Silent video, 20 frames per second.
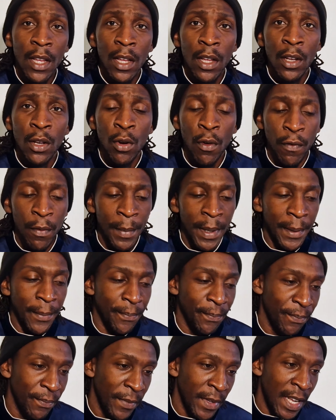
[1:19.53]
Not for me.
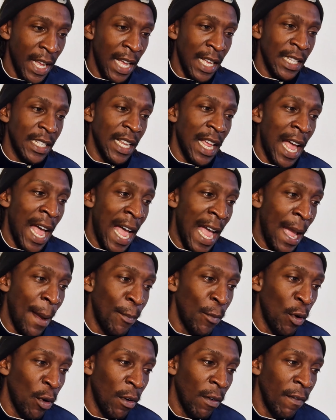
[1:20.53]
Guys, I am
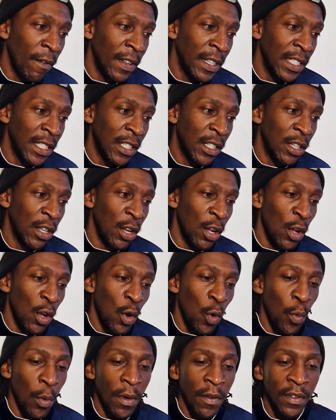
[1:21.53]
not convinced
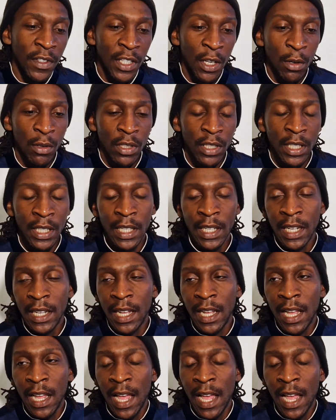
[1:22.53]
with Chelsea.